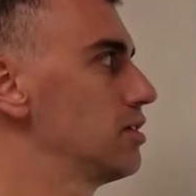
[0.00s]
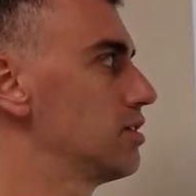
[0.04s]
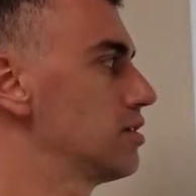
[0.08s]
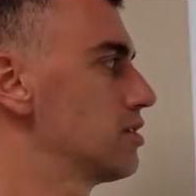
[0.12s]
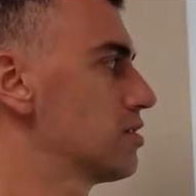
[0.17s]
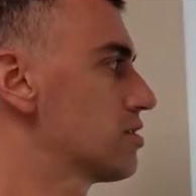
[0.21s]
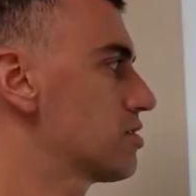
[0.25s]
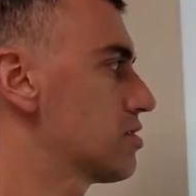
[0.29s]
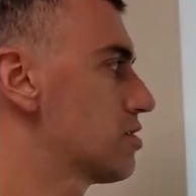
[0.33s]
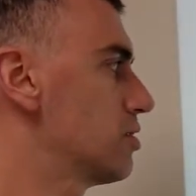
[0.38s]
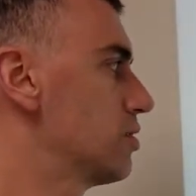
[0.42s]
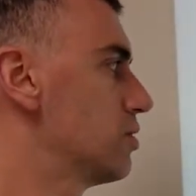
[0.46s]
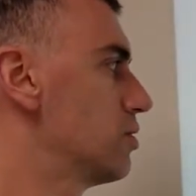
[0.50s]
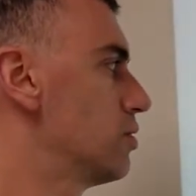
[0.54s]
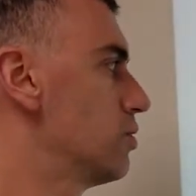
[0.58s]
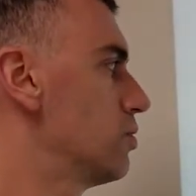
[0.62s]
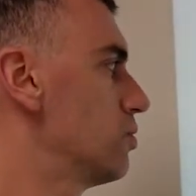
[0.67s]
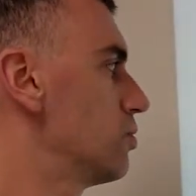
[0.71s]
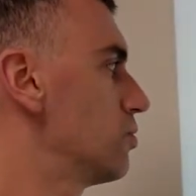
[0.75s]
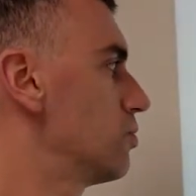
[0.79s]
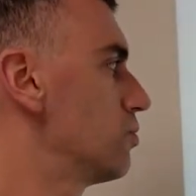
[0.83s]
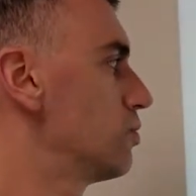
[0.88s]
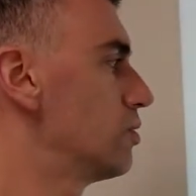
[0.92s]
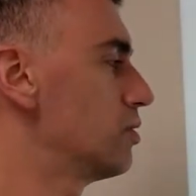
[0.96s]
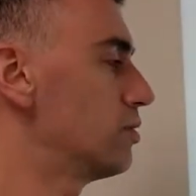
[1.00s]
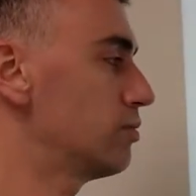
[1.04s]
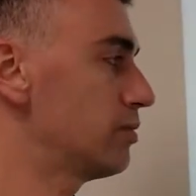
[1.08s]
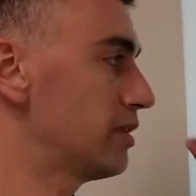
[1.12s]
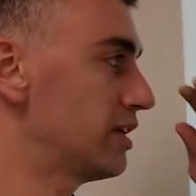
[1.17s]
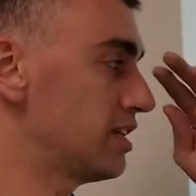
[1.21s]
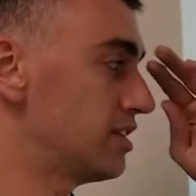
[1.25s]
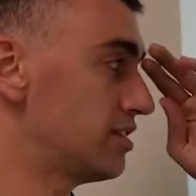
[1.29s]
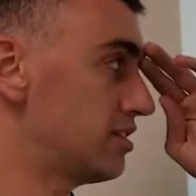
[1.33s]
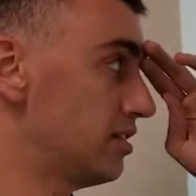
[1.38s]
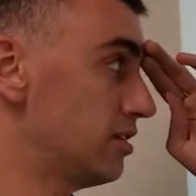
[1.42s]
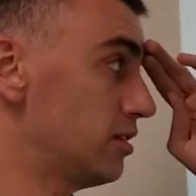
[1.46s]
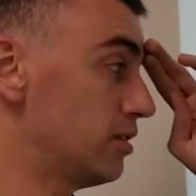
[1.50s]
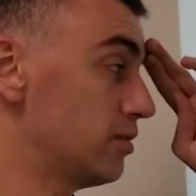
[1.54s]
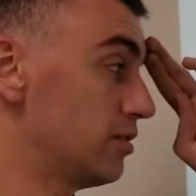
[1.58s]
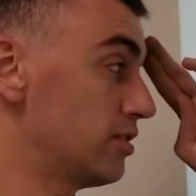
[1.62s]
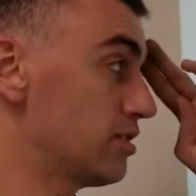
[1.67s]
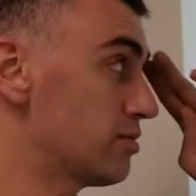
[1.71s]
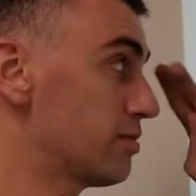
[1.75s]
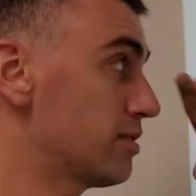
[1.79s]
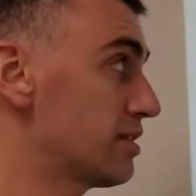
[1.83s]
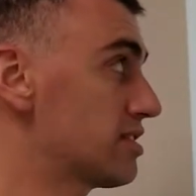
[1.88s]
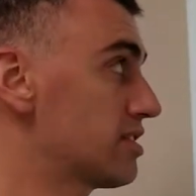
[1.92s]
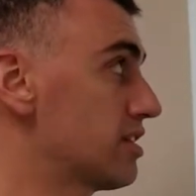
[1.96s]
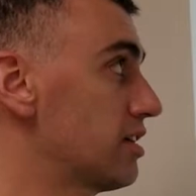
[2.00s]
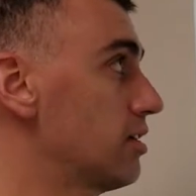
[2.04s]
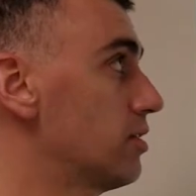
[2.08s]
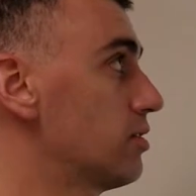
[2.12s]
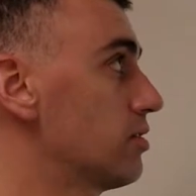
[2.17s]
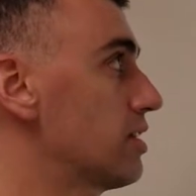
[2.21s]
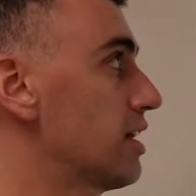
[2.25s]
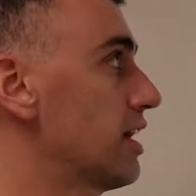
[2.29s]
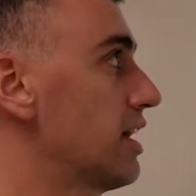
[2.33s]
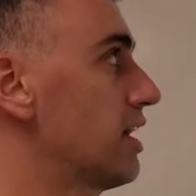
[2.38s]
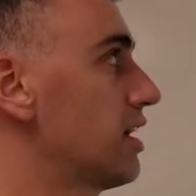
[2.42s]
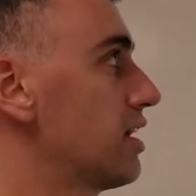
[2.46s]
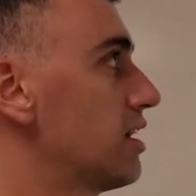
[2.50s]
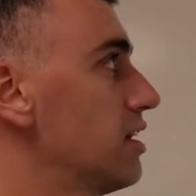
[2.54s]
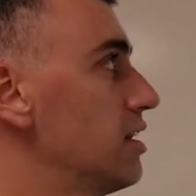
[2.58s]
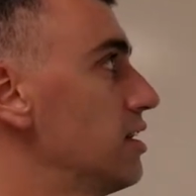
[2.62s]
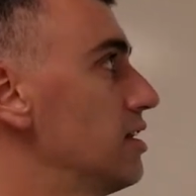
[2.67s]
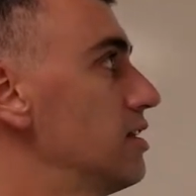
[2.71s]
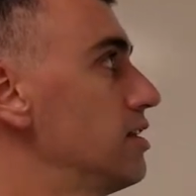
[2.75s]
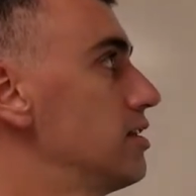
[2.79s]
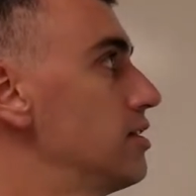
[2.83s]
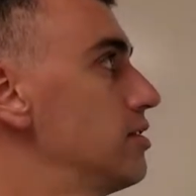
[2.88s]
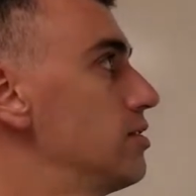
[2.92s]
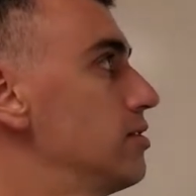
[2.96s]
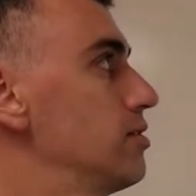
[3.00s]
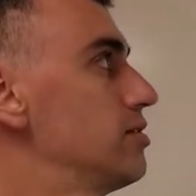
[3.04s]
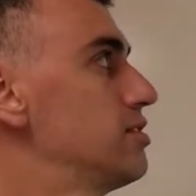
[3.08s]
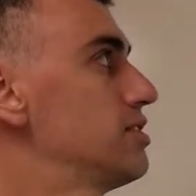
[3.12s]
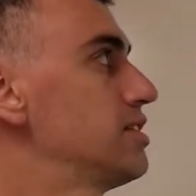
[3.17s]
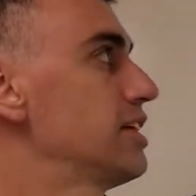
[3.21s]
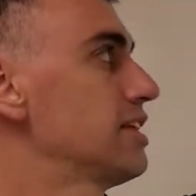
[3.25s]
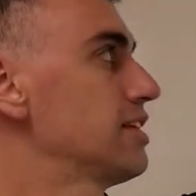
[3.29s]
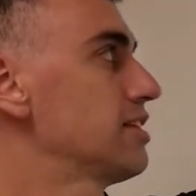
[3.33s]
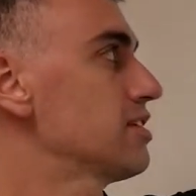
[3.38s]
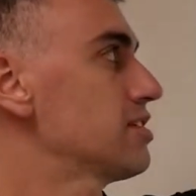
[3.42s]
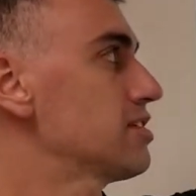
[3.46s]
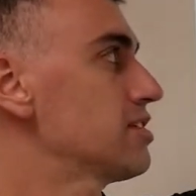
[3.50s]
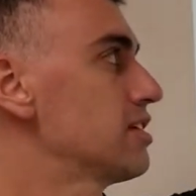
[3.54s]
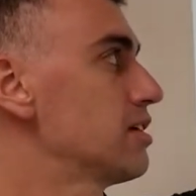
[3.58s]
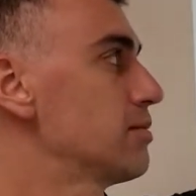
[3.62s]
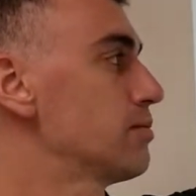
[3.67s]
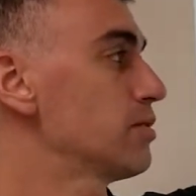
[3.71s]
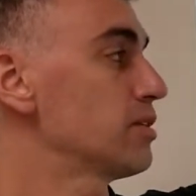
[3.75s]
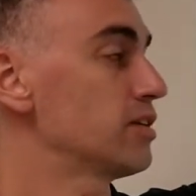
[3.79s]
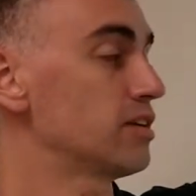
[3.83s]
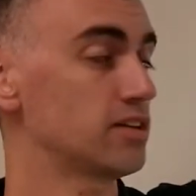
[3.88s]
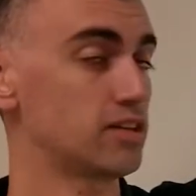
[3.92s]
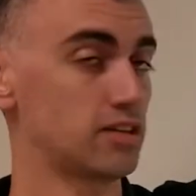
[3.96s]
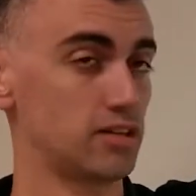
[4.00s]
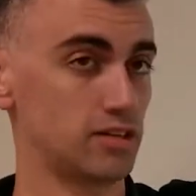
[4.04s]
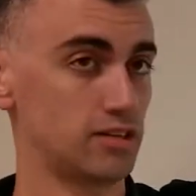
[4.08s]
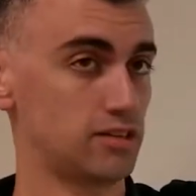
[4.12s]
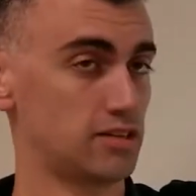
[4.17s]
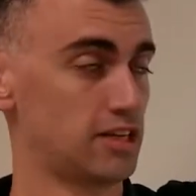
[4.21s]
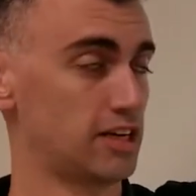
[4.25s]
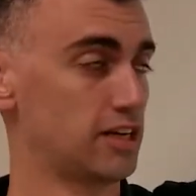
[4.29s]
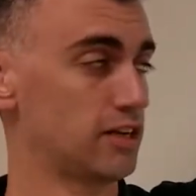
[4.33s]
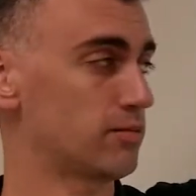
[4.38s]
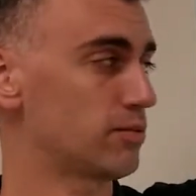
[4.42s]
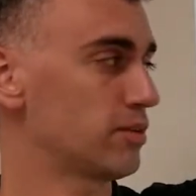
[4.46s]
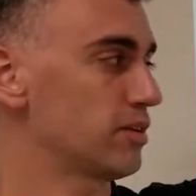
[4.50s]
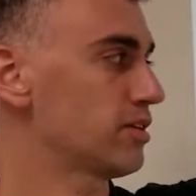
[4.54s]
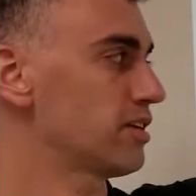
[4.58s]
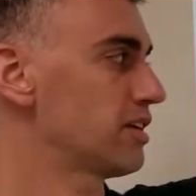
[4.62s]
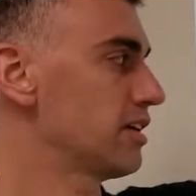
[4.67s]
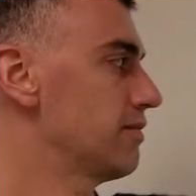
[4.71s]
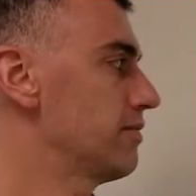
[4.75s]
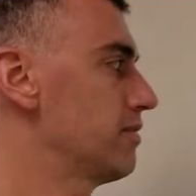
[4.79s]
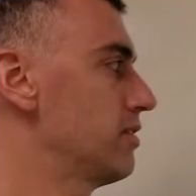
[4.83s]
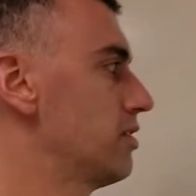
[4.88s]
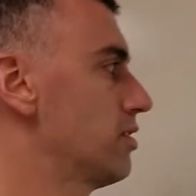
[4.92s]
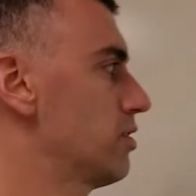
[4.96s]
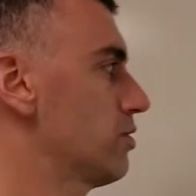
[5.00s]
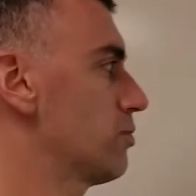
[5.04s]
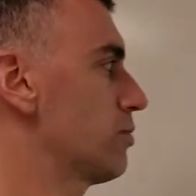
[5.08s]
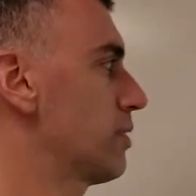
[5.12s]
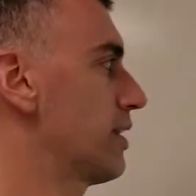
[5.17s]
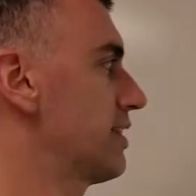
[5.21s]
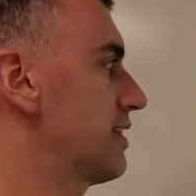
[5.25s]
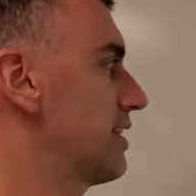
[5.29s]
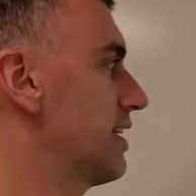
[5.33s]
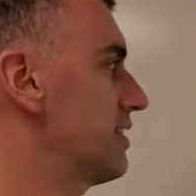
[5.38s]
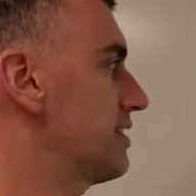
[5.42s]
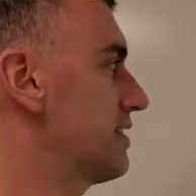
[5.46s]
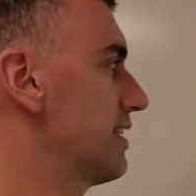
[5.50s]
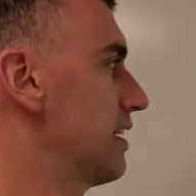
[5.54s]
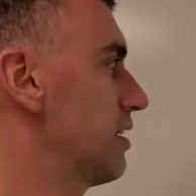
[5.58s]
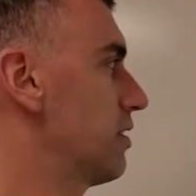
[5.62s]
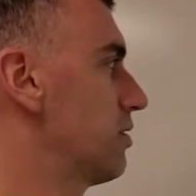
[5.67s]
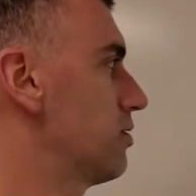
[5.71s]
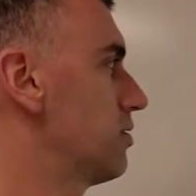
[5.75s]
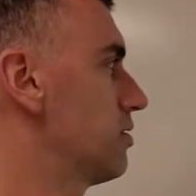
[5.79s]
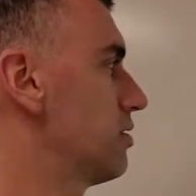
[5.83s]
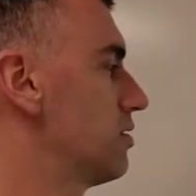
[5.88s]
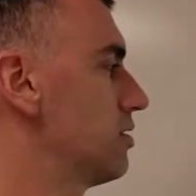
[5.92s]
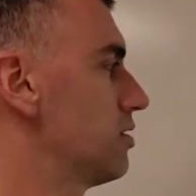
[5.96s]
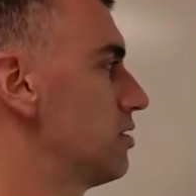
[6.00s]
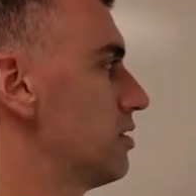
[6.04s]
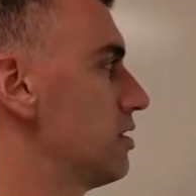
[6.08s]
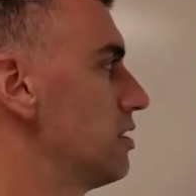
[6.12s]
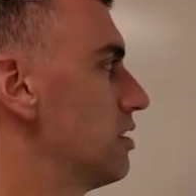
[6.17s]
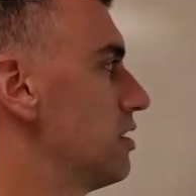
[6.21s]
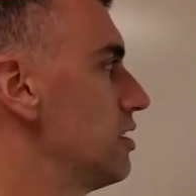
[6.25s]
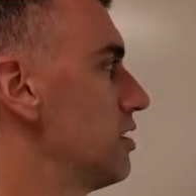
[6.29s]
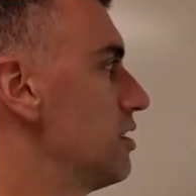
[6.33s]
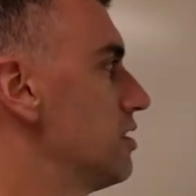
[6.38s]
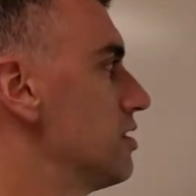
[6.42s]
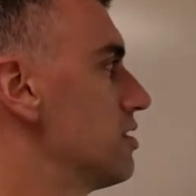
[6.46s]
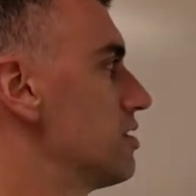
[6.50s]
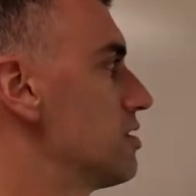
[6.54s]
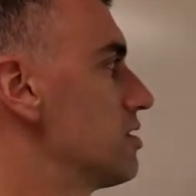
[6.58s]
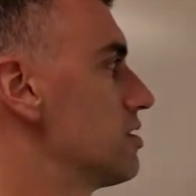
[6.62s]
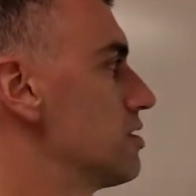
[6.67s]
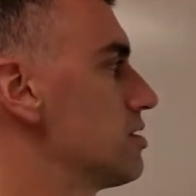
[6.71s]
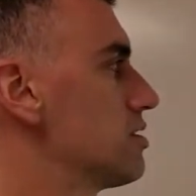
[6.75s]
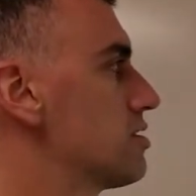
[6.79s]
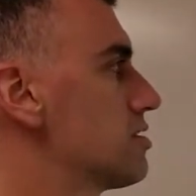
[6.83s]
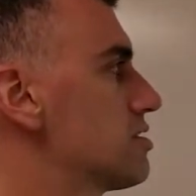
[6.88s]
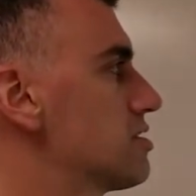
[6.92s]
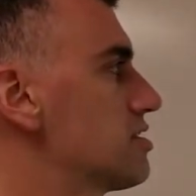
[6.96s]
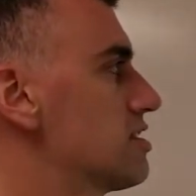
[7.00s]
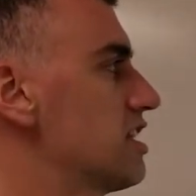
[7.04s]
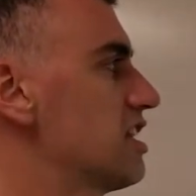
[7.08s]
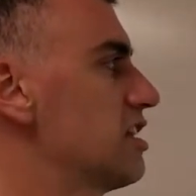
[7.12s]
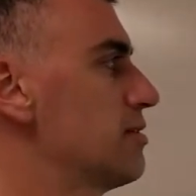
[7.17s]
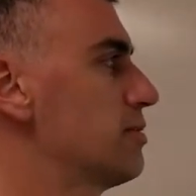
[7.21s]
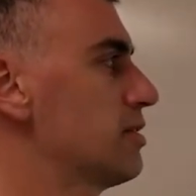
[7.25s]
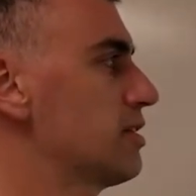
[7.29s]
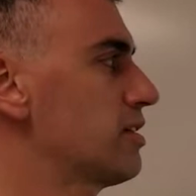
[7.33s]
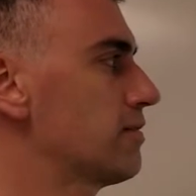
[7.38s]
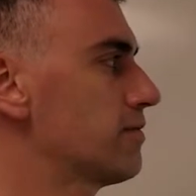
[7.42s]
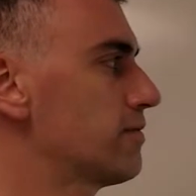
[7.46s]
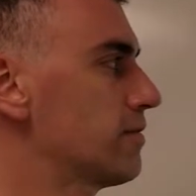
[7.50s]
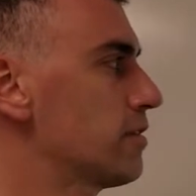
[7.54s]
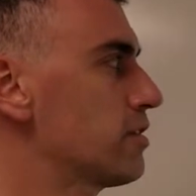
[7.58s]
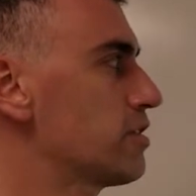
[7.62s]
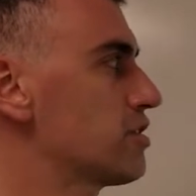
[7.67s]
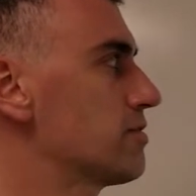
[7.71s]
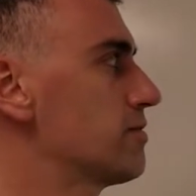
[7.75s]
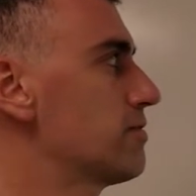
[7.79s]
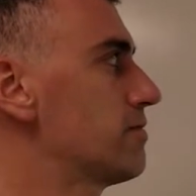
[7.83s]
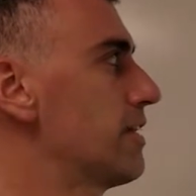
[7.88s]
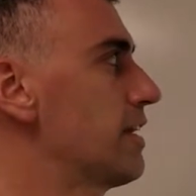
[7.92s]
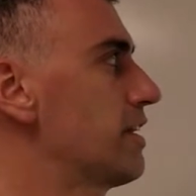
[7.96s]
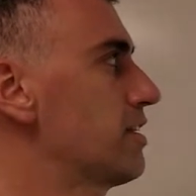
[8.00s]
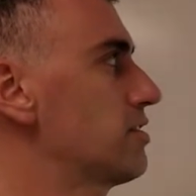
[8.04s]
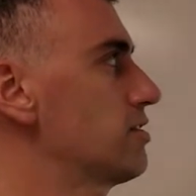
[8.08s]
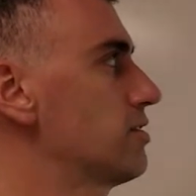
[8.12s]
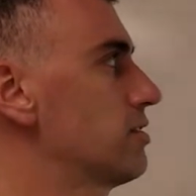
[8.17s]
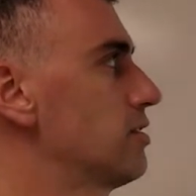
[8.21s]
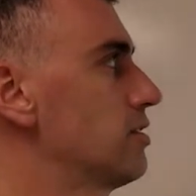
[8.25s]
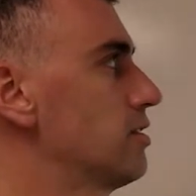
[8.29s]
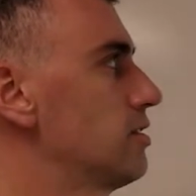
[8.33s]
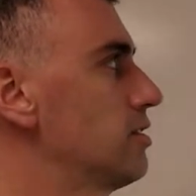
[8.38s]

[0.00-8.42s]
So what we do is we say, okay, take this number, you take what you're given, write that down, set up a conversion factor.